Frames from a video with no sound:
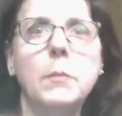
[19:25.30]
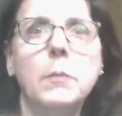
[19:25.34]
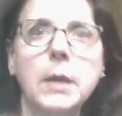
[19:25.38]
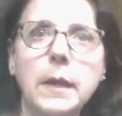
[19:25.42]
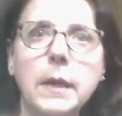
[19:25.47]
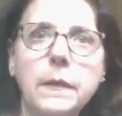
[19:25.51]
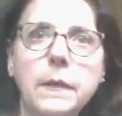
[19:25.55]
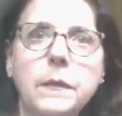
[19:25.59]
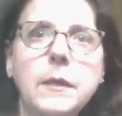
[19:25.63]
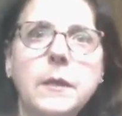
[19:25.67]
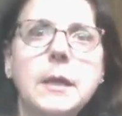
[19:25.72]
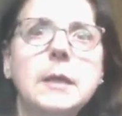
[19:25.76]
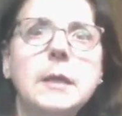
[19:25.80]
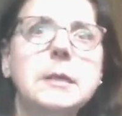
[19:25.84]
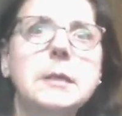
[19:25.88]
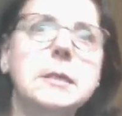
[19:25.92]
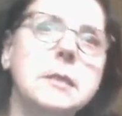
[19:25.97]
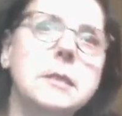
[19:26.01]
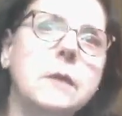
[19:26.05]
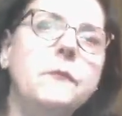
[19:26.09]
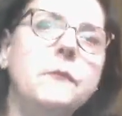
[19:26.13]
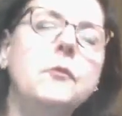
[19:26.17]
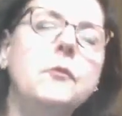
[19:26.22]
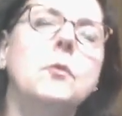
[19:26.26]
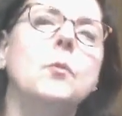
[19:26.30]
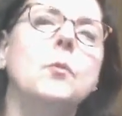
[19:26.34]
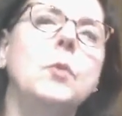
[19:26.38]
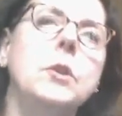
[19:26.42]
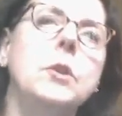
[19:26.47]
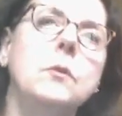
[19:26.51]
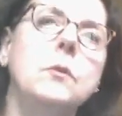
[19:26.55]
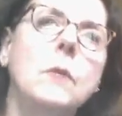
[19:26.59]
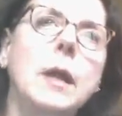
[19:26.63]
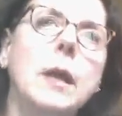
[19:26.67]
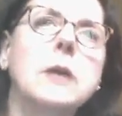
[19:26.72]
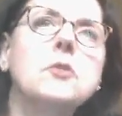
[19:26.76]
But I think it's different when
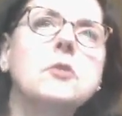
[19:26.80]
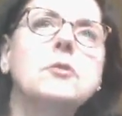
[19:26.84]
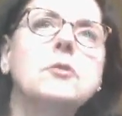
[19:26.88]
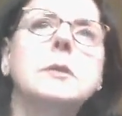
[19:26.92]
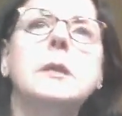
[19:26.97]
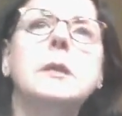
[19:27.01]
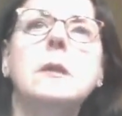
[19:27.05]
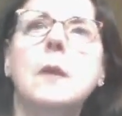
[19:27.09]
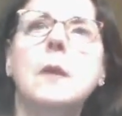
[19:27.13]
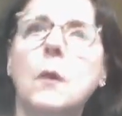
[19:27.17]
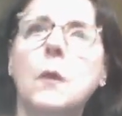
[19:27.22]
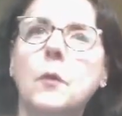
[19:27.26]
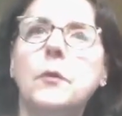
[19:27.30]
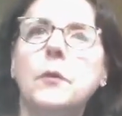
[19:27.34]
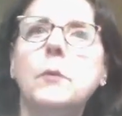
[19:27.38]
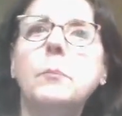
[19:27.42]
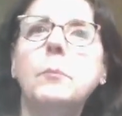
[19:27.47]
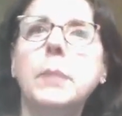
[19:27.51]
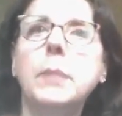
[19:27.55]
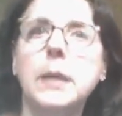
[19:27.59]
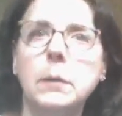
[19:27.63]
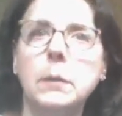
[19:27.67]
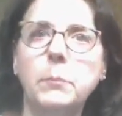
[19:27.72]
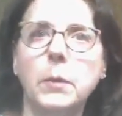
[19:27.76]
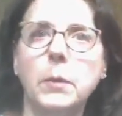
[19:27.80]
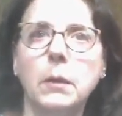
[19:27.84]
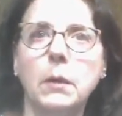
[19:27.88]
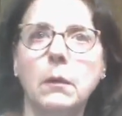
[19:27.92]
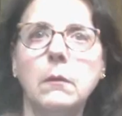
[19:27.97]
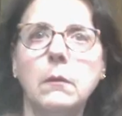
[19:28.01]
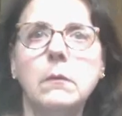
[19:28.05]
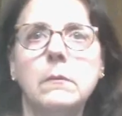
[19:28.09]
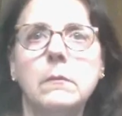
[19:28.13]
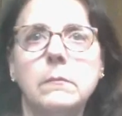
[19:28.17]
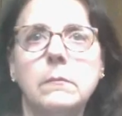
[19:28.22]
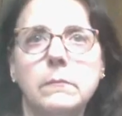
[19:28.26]
you actually know the
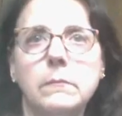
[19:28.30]
people.